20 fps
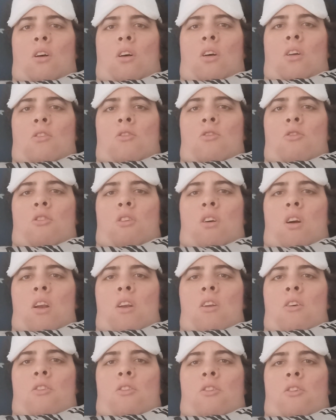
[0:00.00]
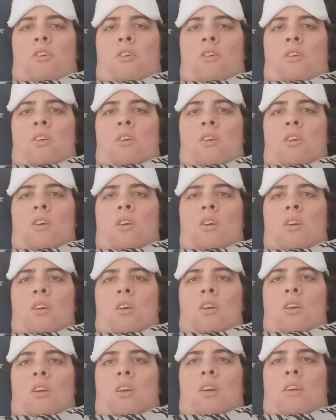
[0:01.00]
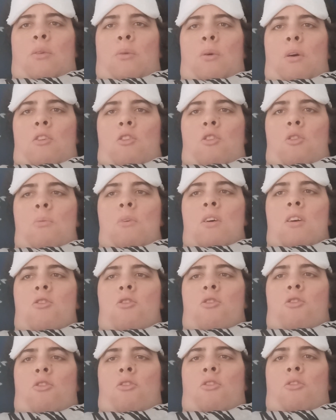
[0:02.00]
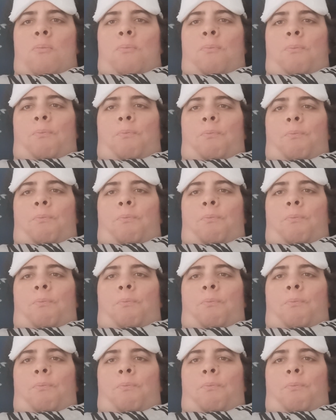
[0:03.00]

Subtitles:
I'll try not to give away too much.